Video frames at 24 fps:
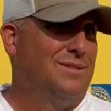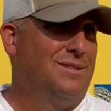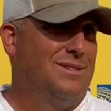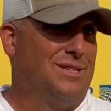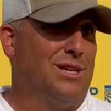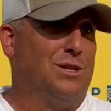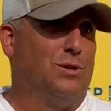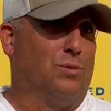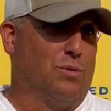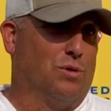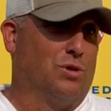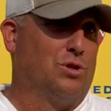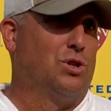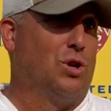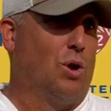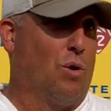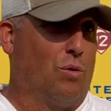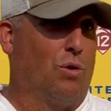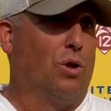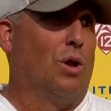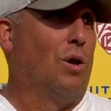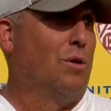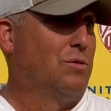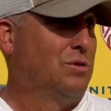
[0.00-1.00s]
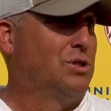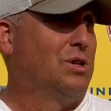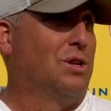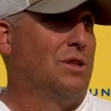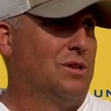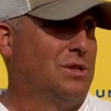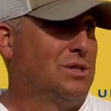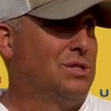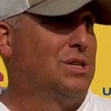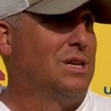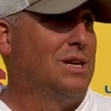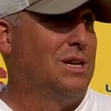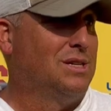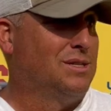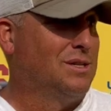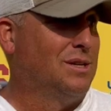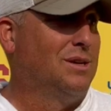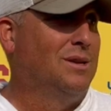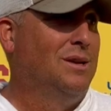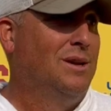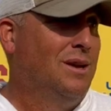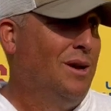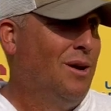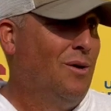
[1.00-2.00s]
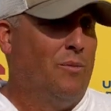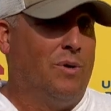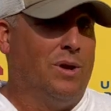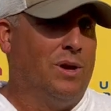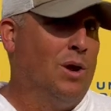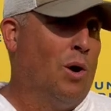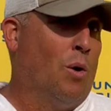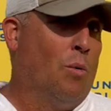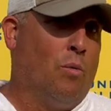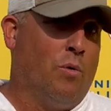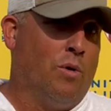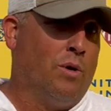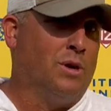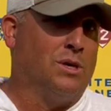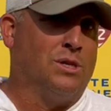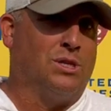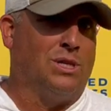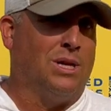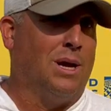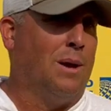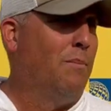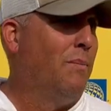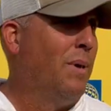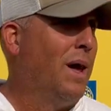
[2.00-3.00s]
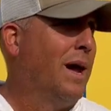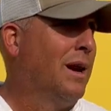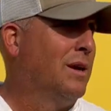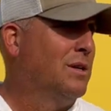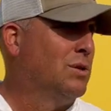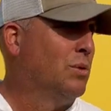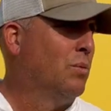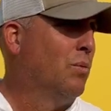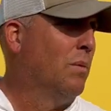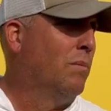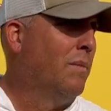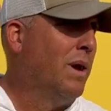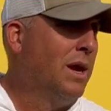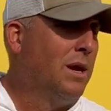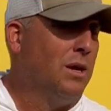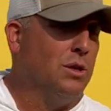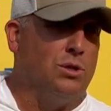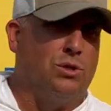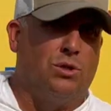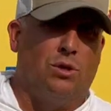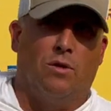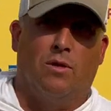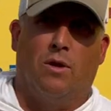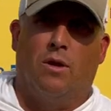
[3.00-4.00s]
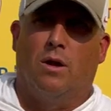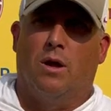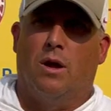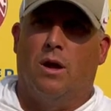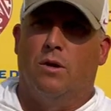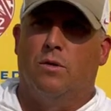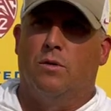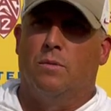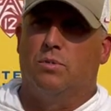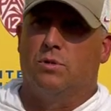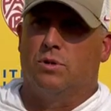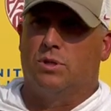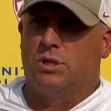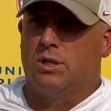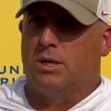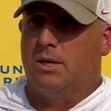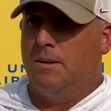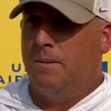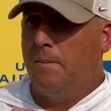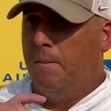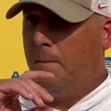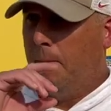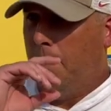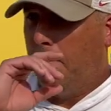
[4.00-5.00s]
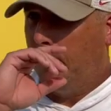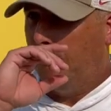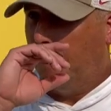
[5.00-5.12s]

since we're so close to the season, we don't want a setback, so we're making sure they're 100%.